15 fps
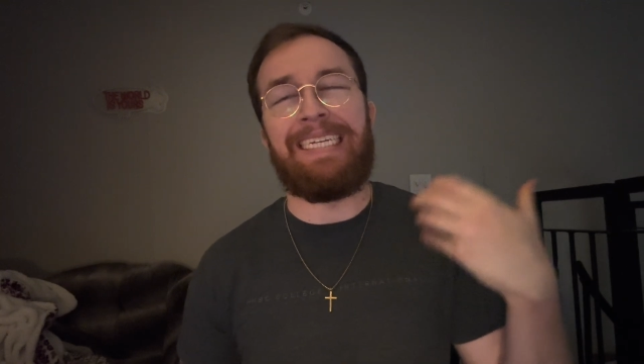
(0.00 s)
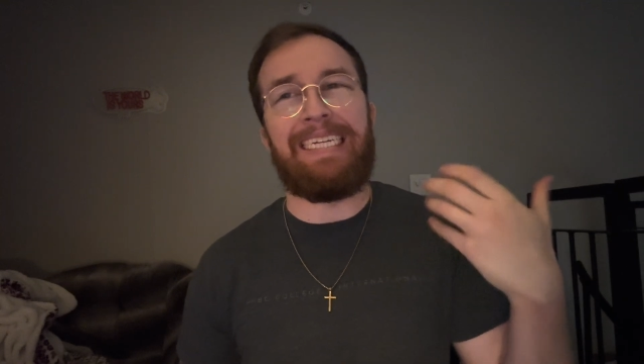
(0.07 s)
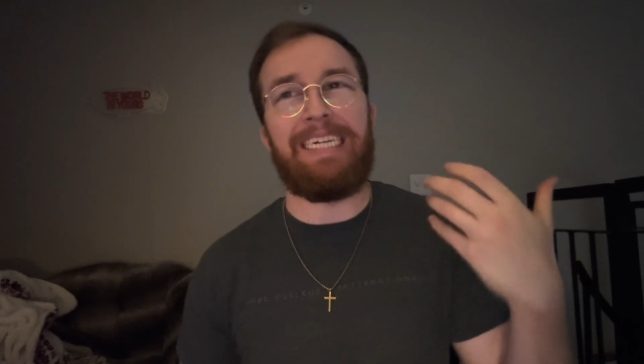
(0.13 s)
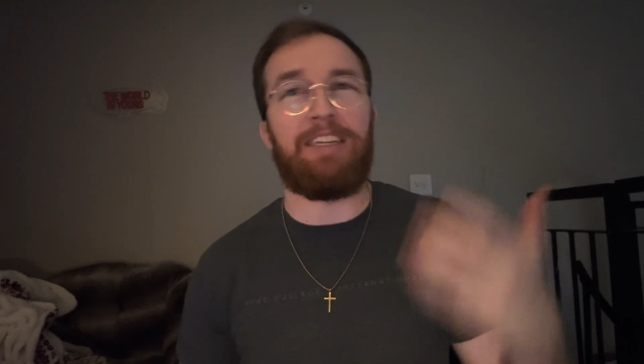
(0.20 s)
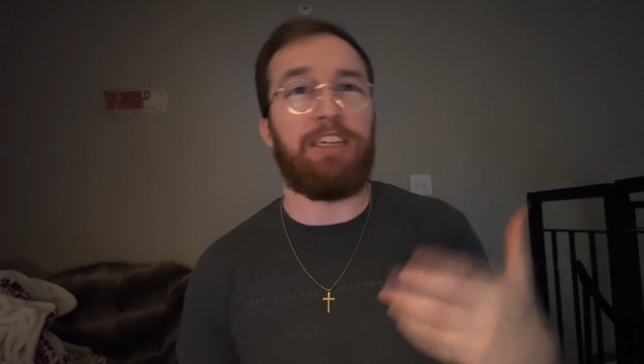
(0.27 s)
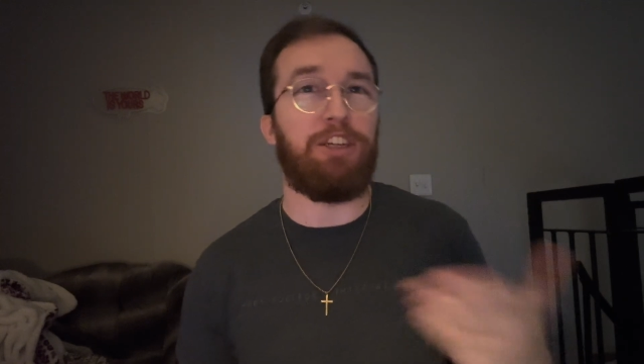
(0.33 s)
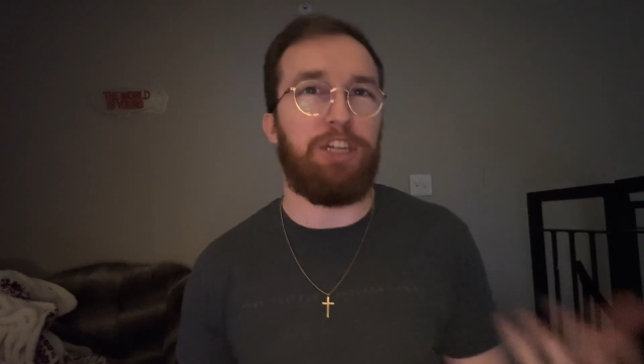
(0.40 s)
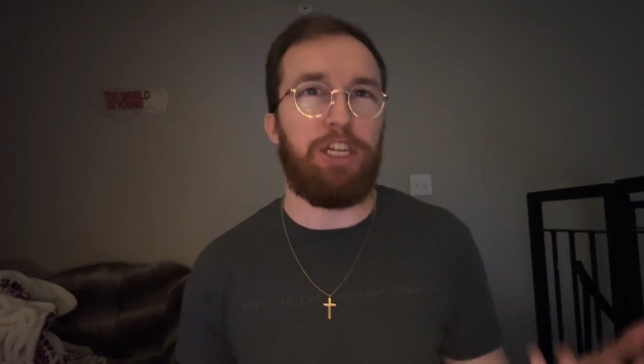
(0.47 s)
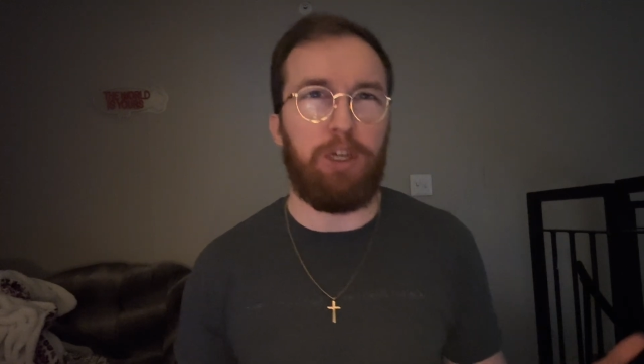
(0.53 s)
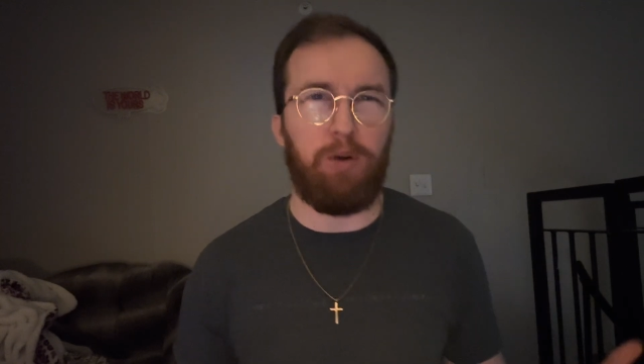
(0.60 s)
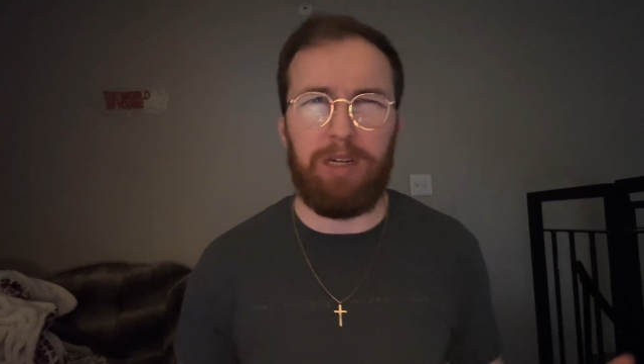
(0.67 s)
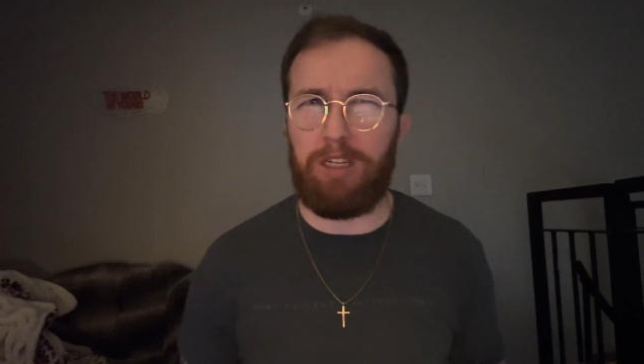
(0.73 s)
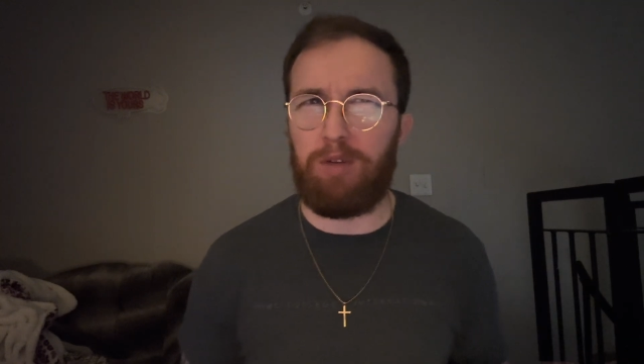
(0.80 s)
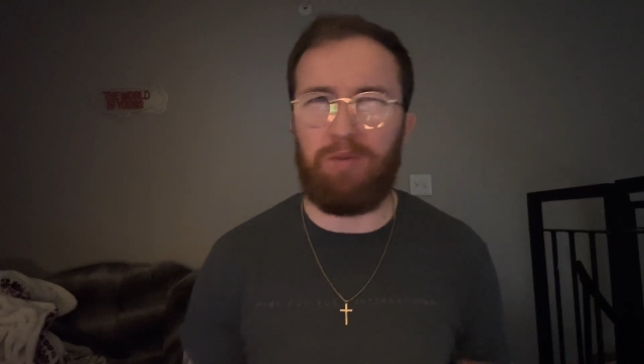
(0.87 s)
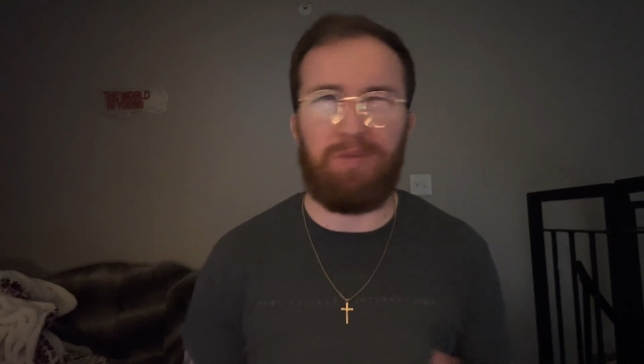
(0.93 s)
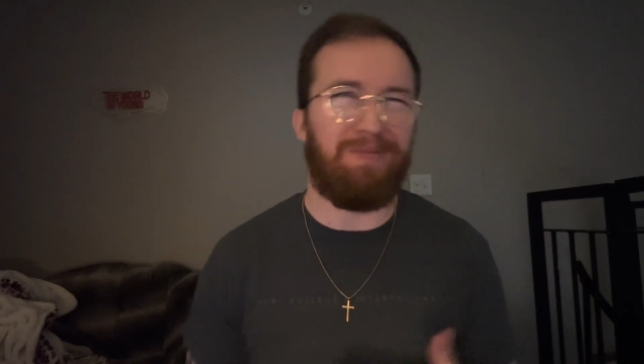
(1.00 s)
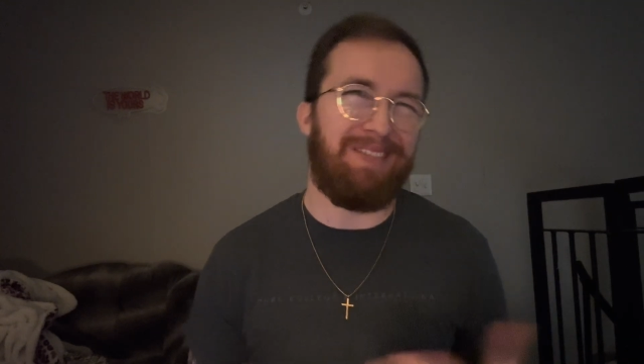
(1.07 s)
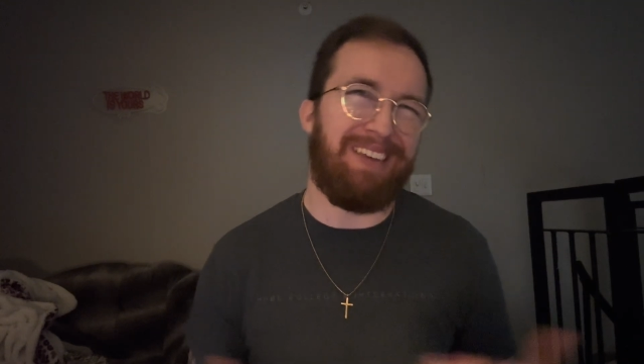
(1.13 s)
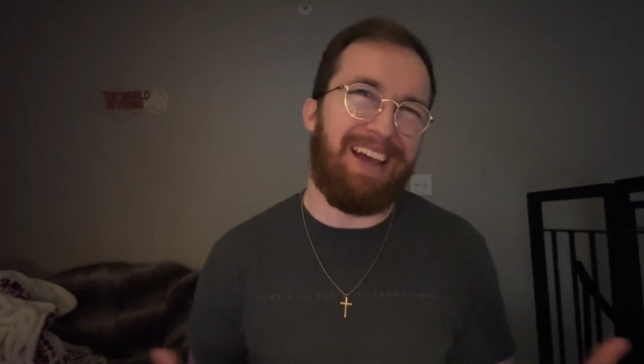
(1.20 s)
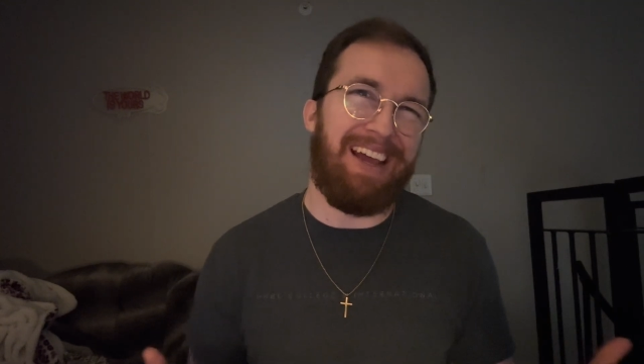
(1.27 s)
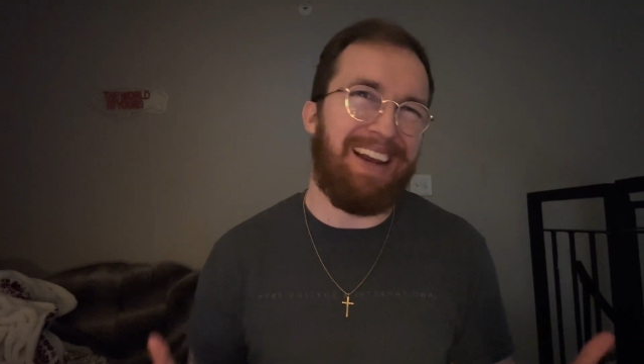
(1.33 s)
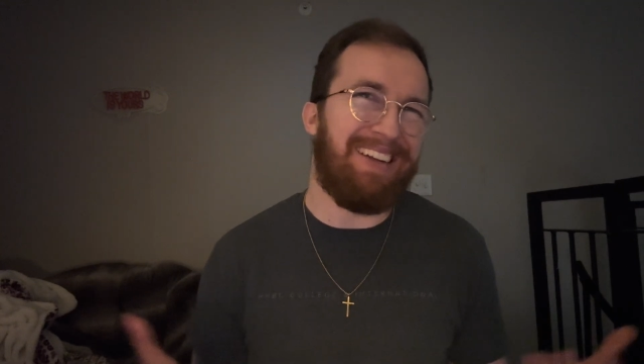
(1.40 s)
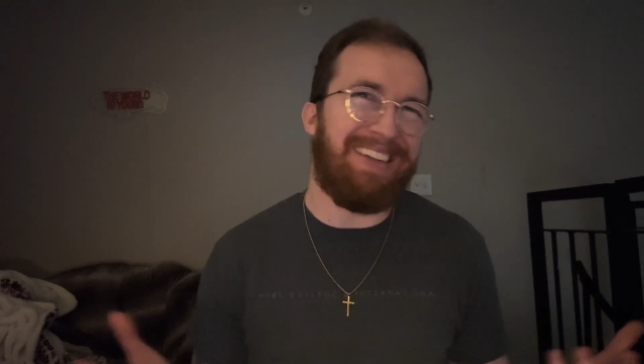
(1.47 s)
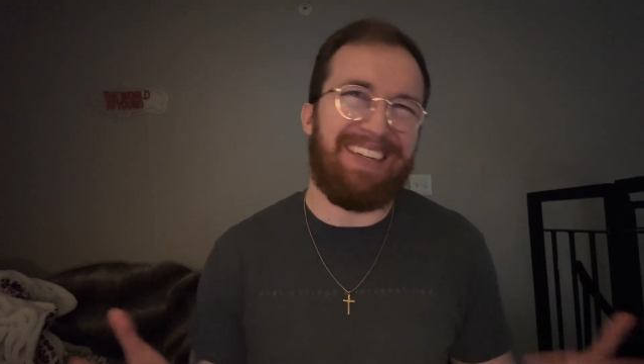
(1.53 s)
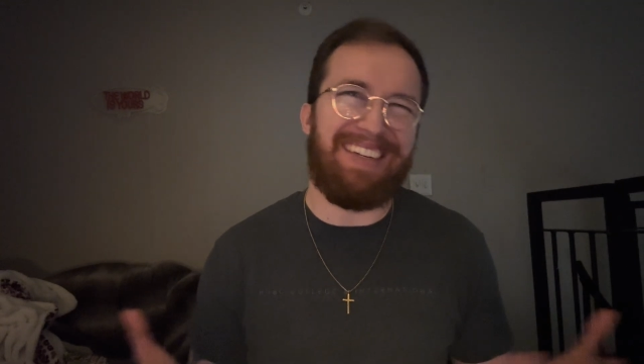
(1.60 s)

disingenuous and it's